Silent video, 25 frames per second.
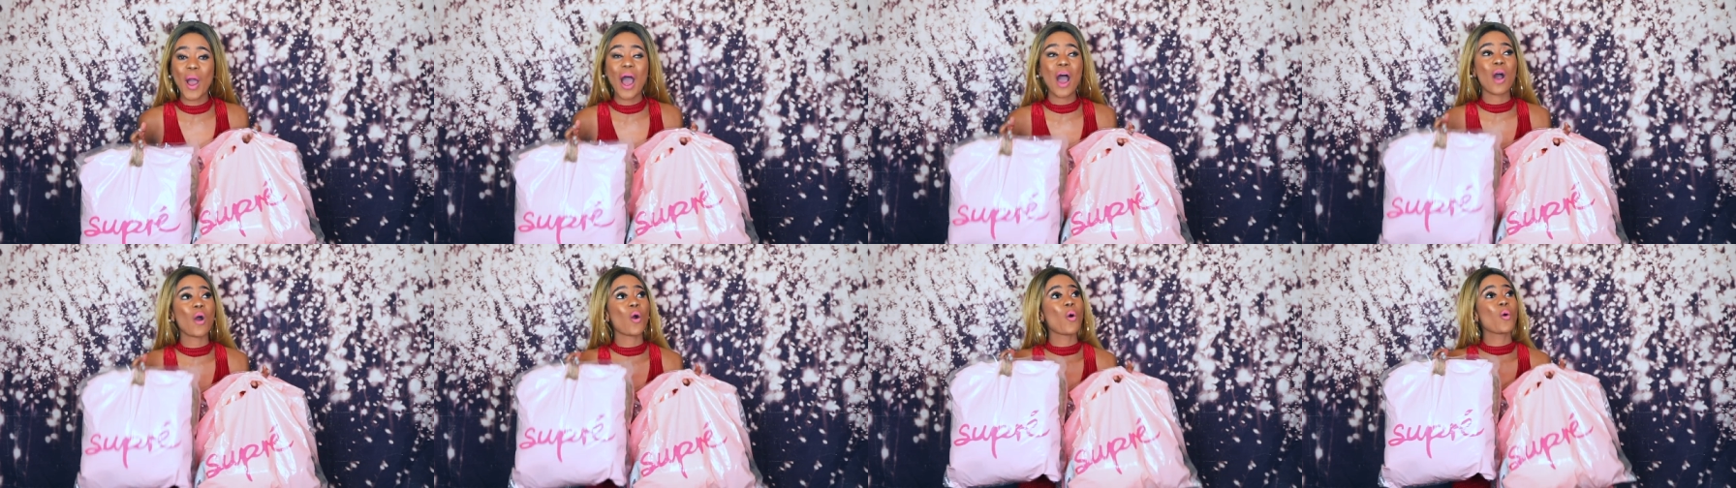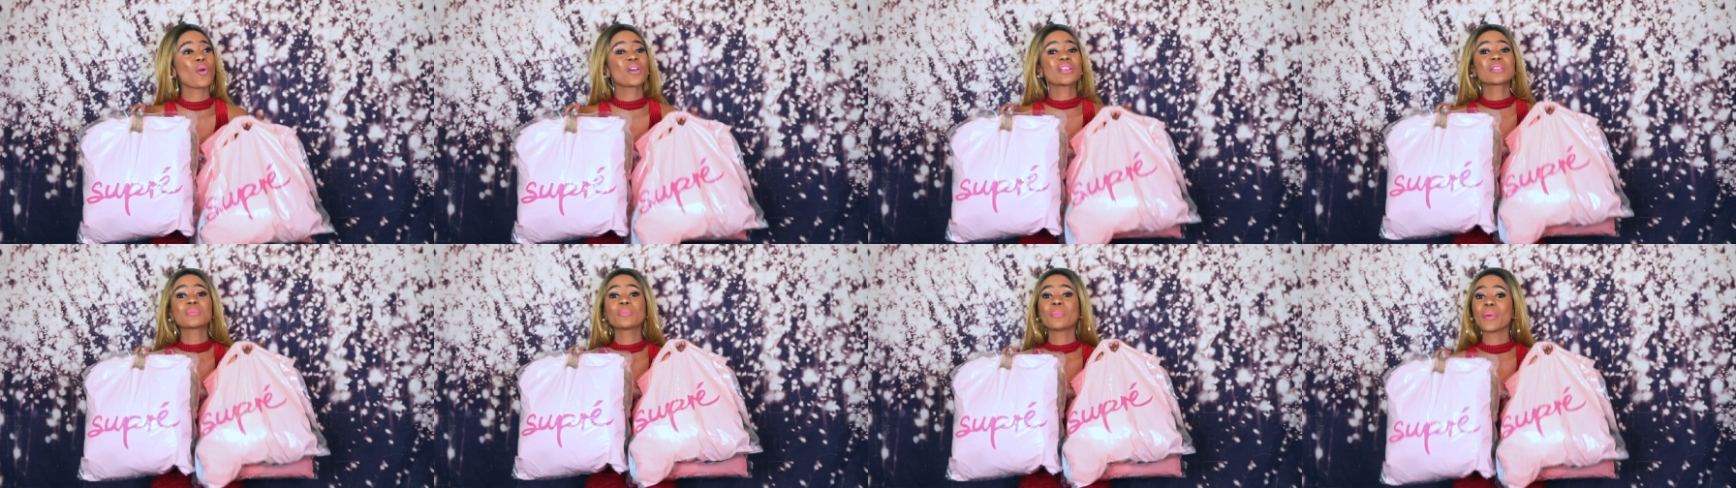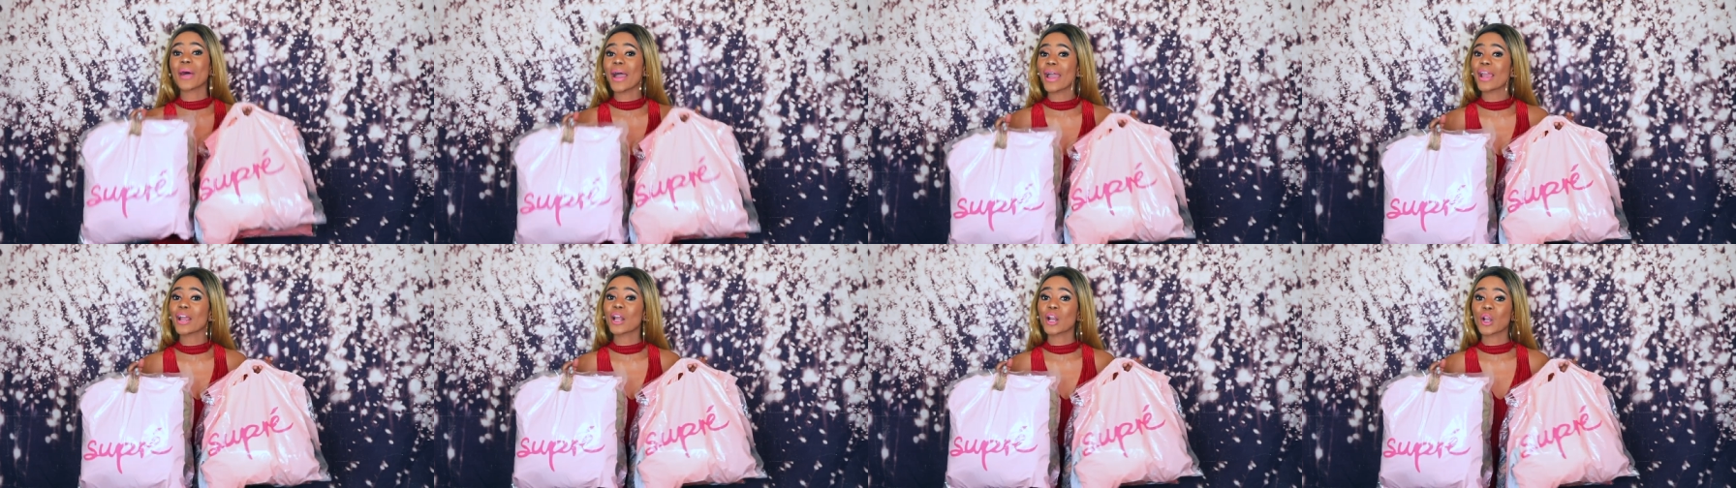I always
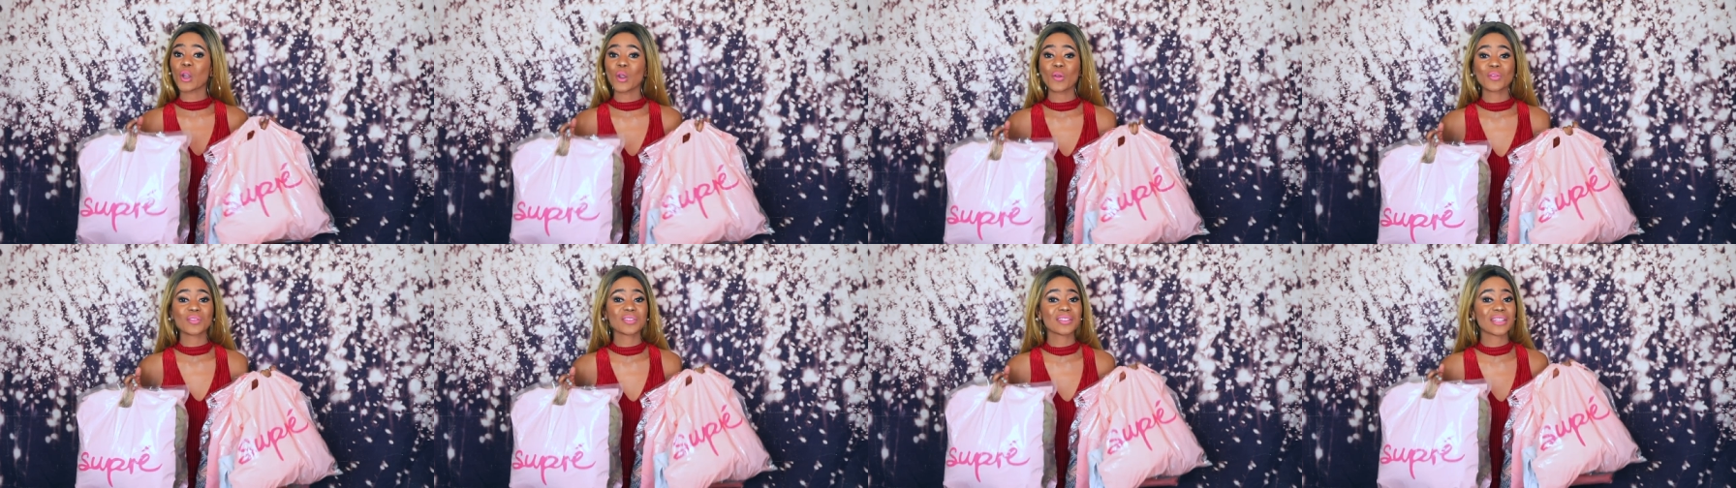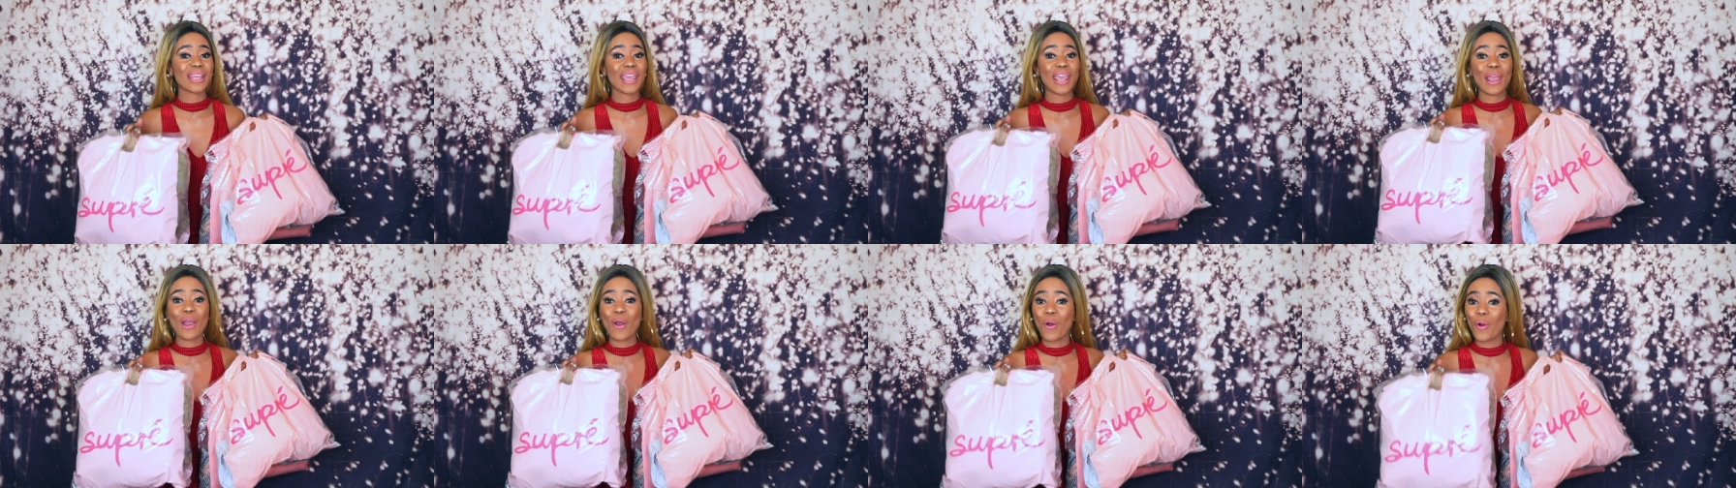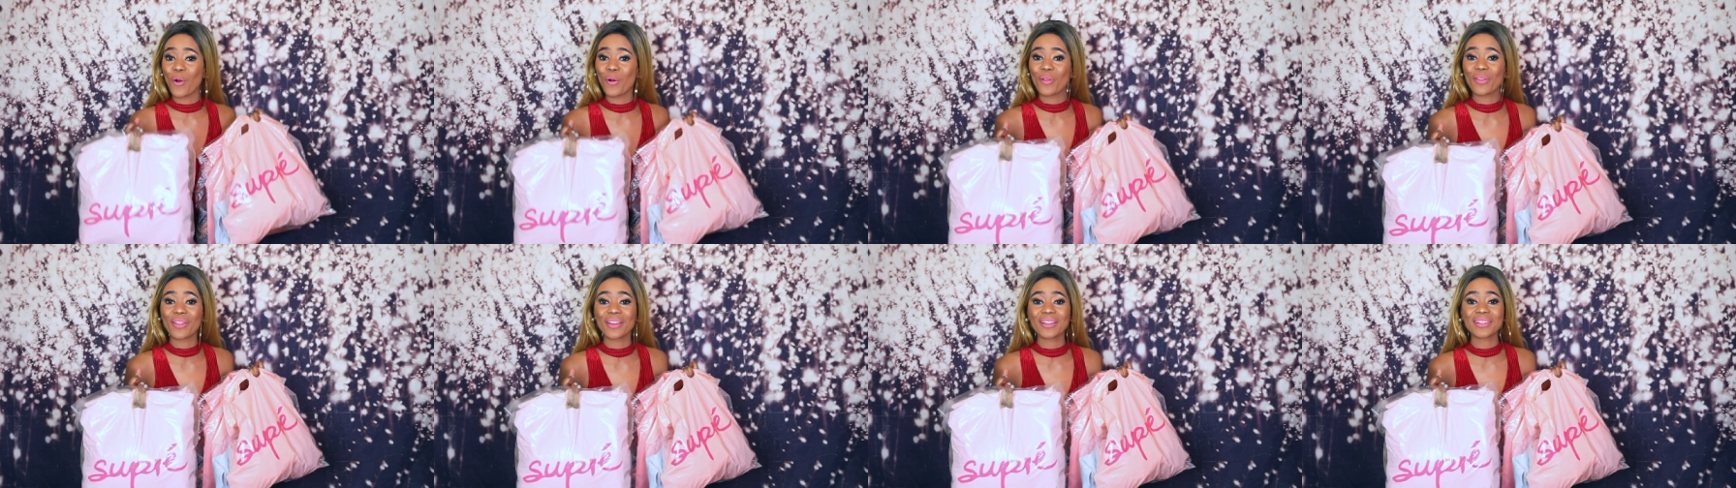buy clothes there
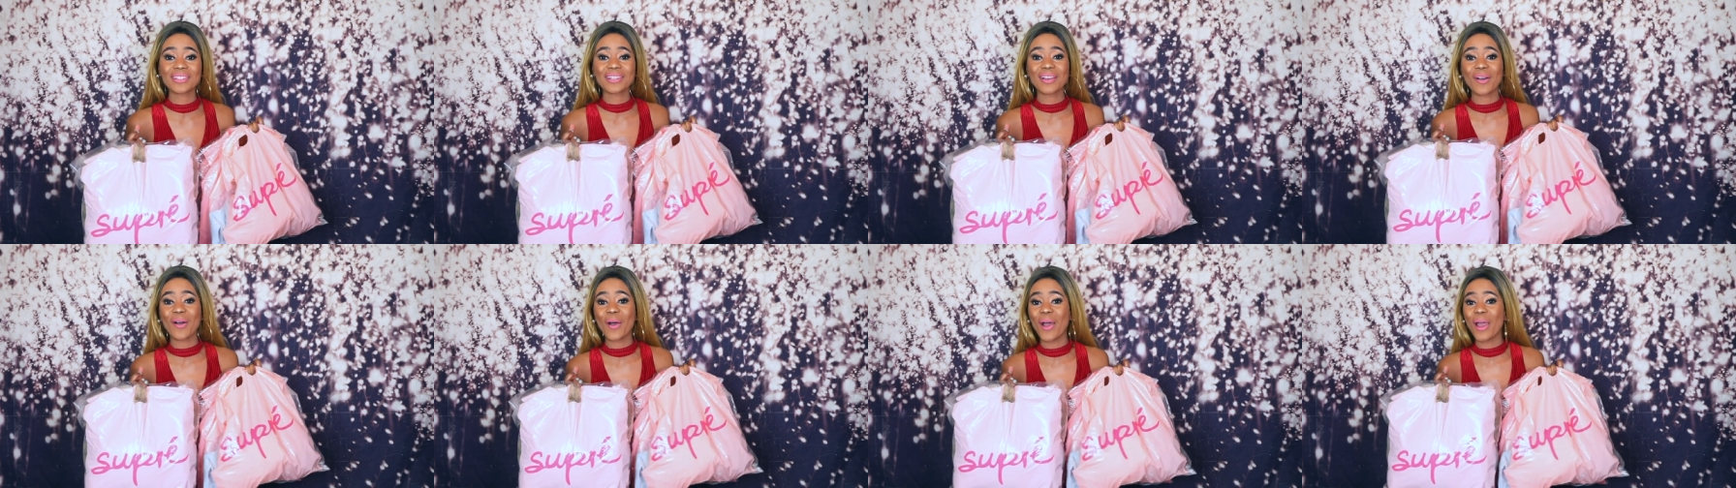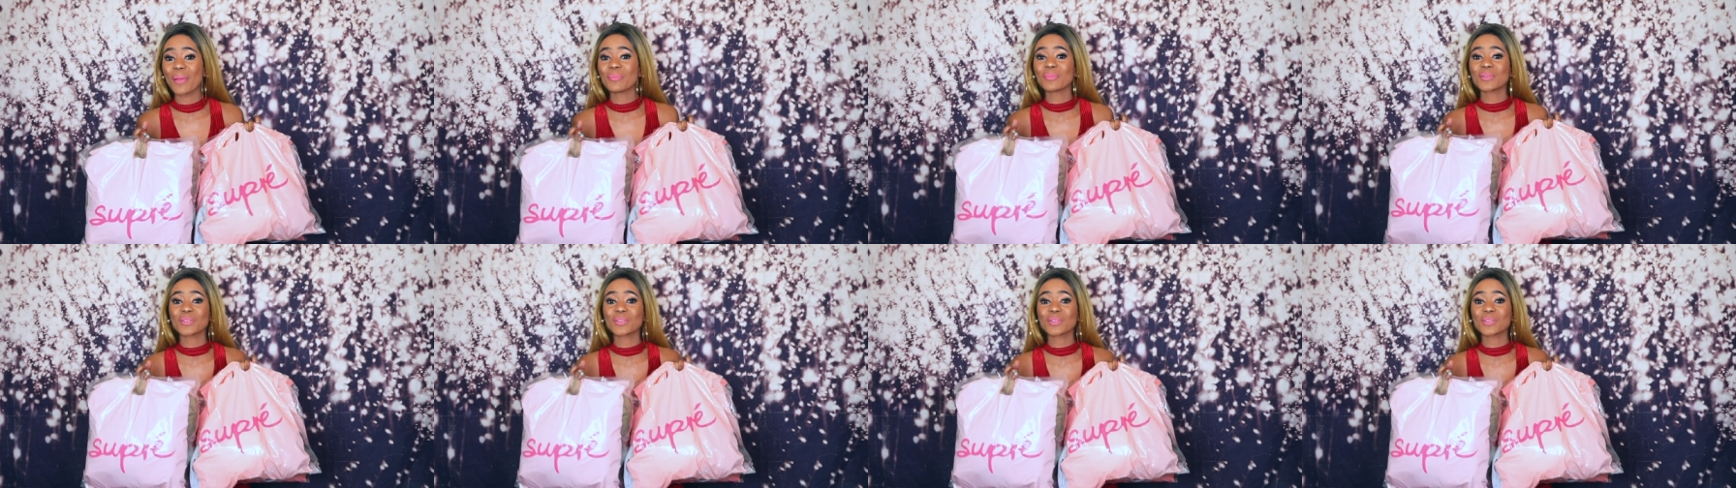all the time.